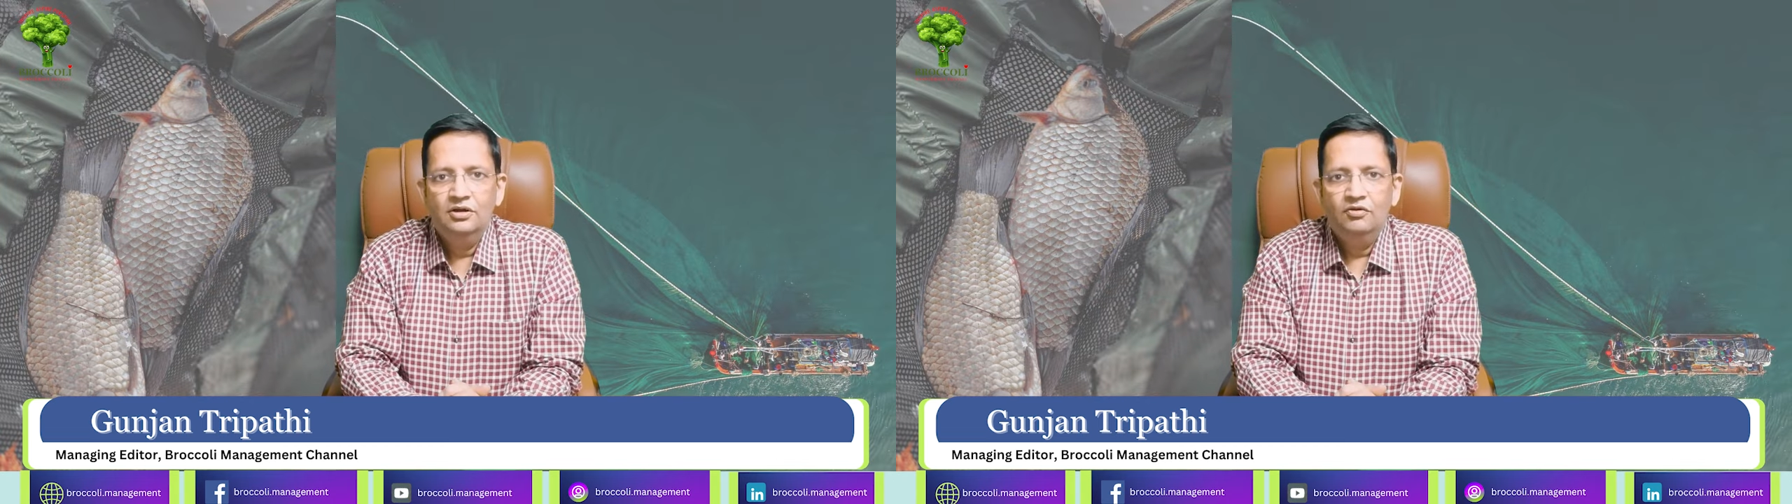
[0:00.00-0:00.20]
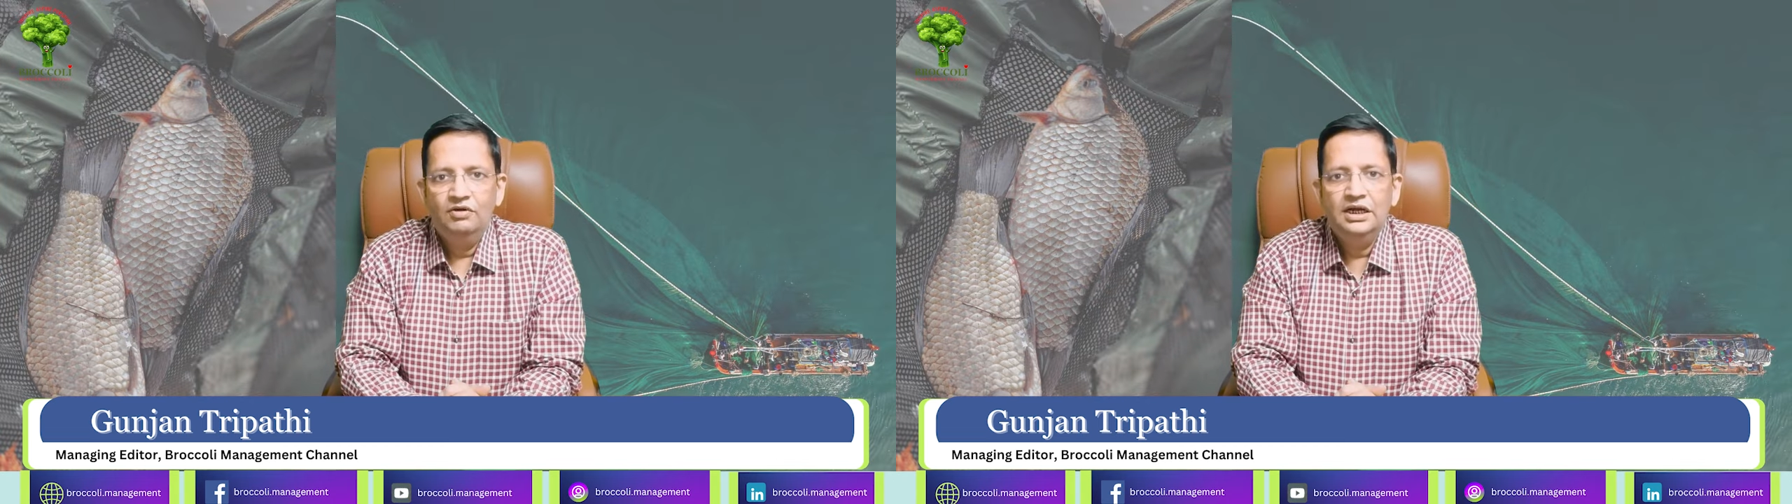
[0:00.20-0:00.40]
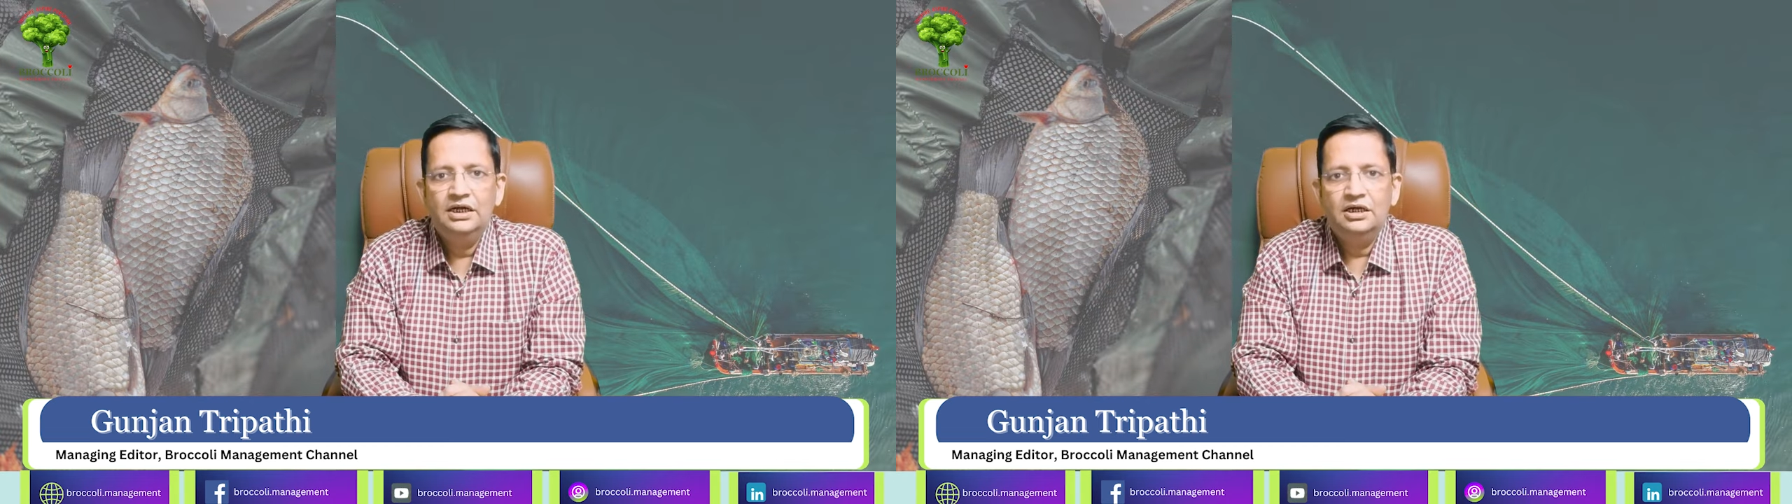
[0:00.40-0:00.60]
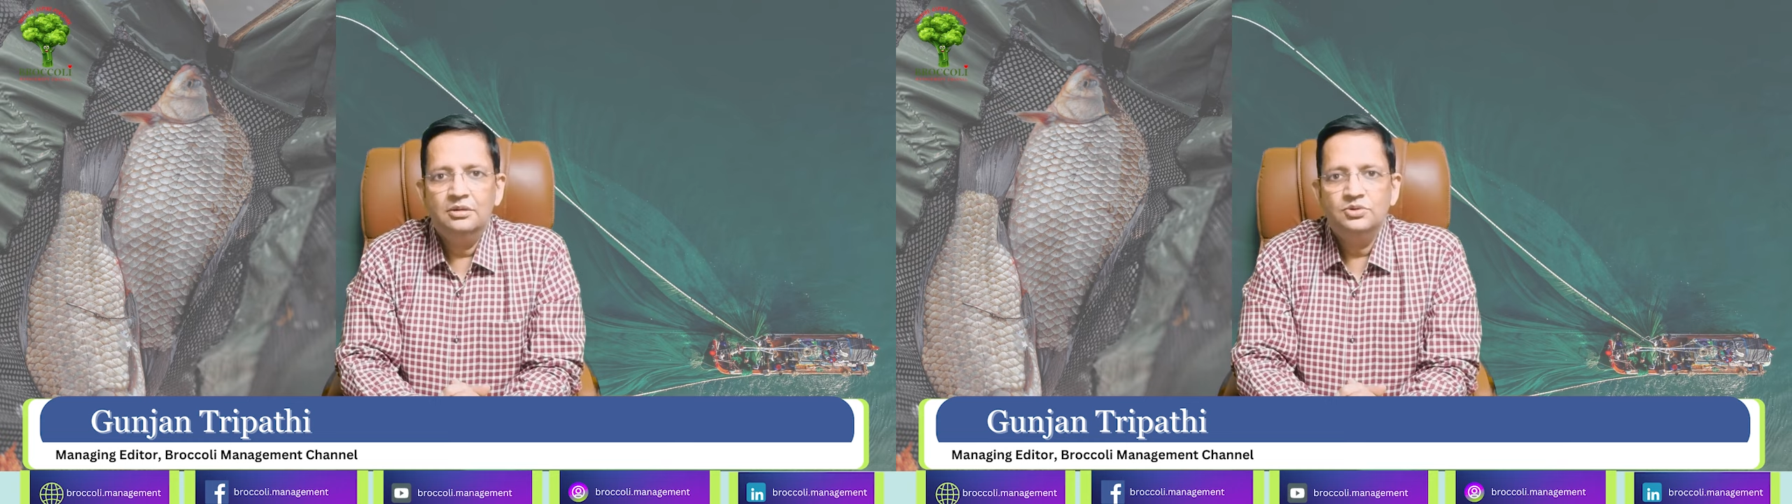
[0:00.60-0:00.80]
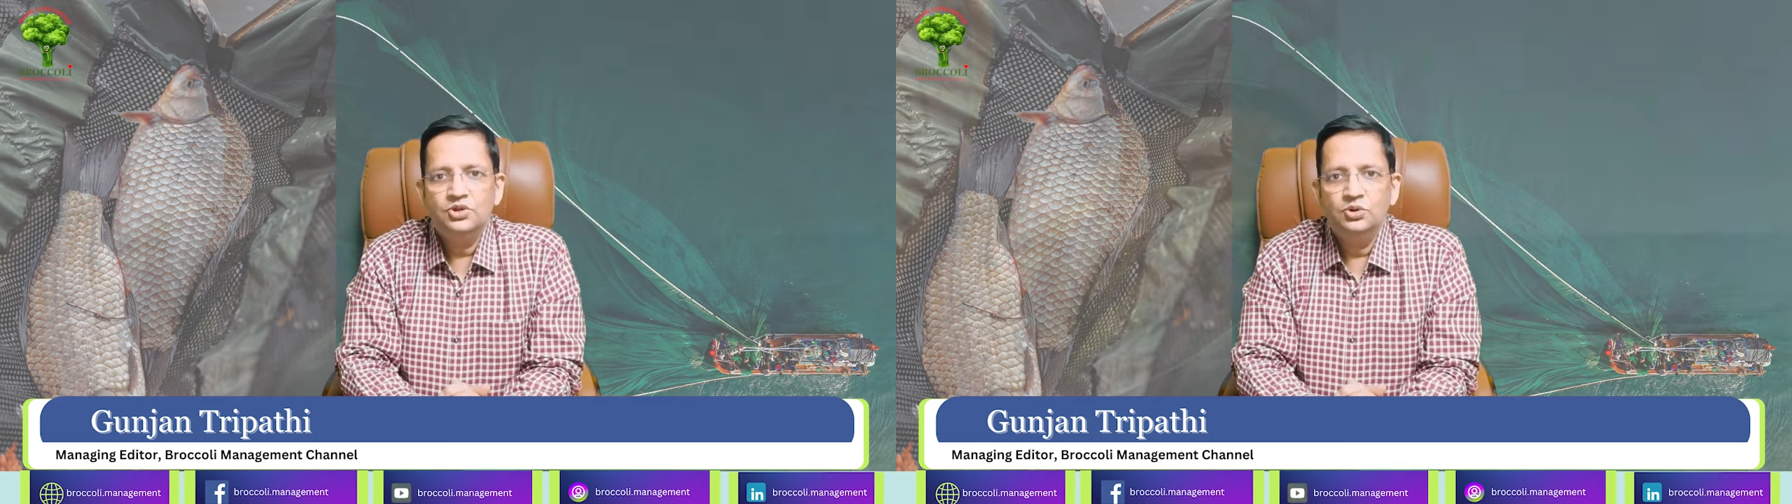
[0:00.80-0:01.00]
when it
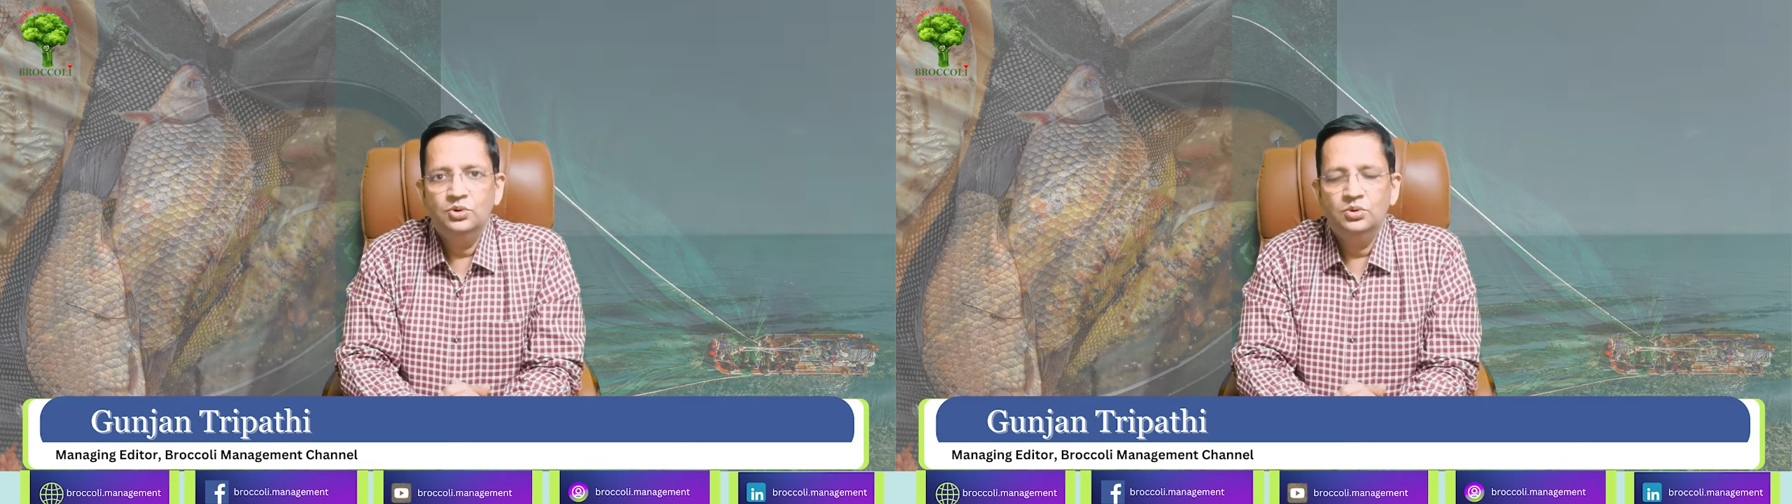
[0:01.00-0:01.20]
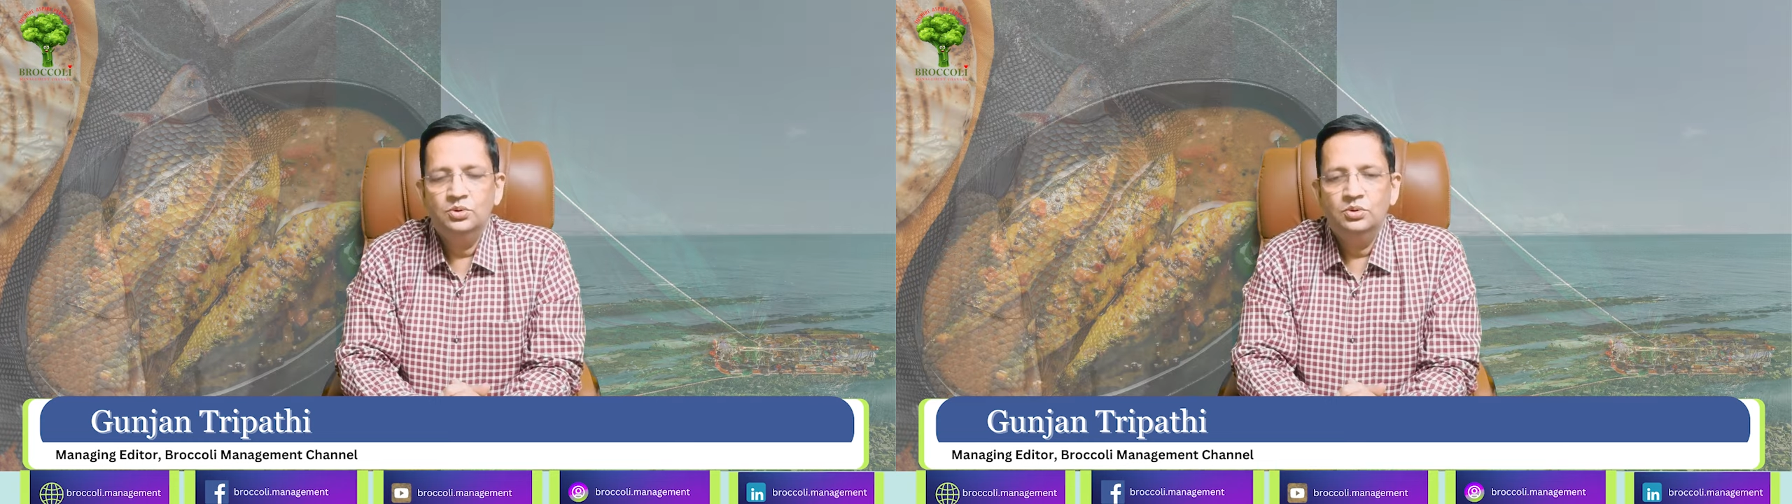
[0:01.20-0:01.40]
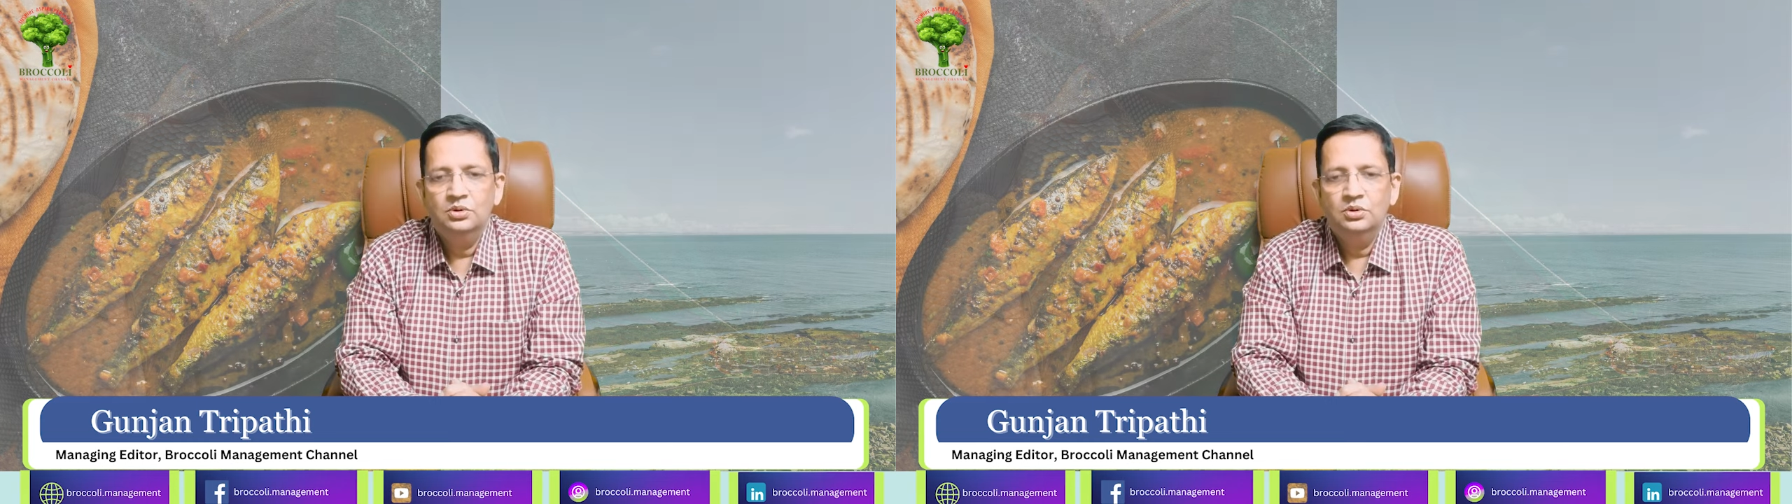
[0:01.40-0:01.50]
comes to